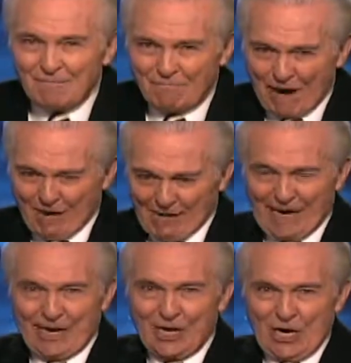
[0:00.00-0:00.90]

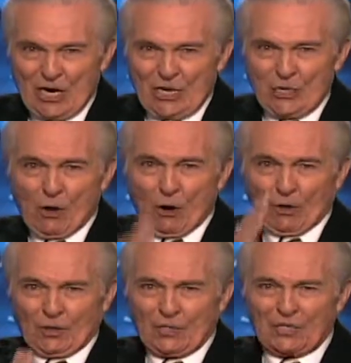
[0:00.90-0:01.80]
Mary,
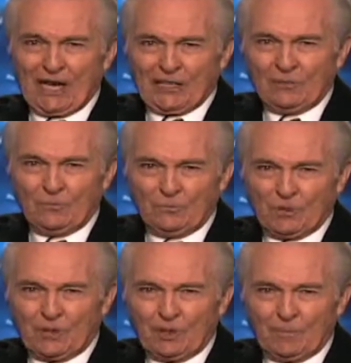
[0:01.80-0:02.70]
your son
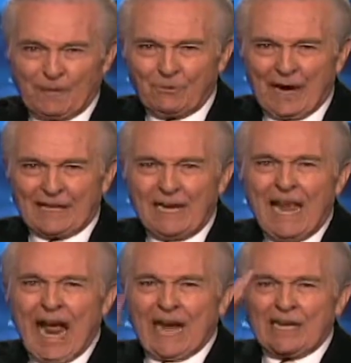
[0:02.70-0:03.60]
will be great,
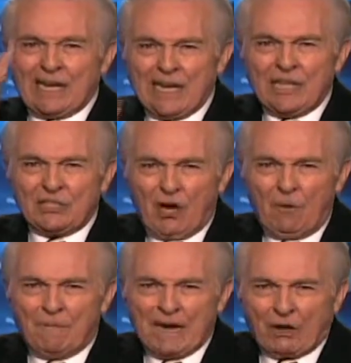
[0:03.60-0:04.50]
and he
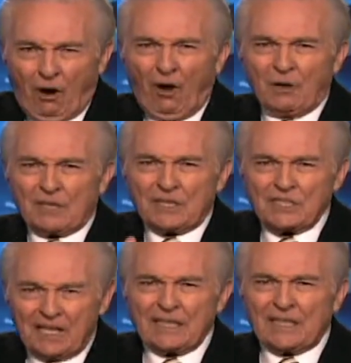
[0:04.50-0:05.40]
shall be called the
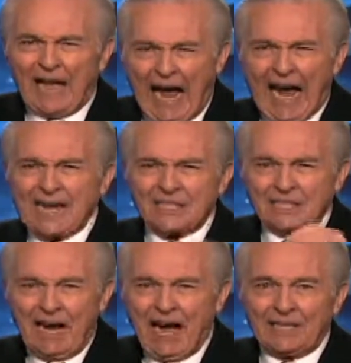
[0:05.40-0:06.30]
Son of the
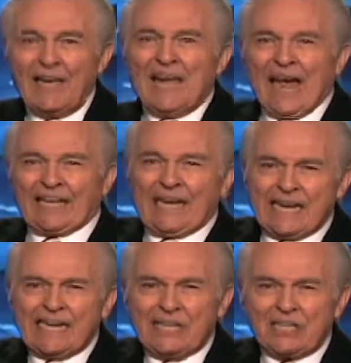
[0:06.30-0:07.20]
Highest God, and
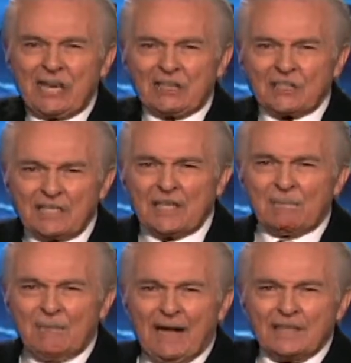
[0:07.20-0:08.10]
he shall sit
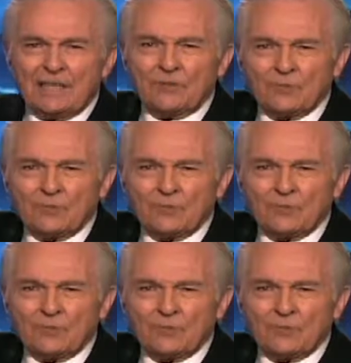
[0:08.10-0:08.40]
upon the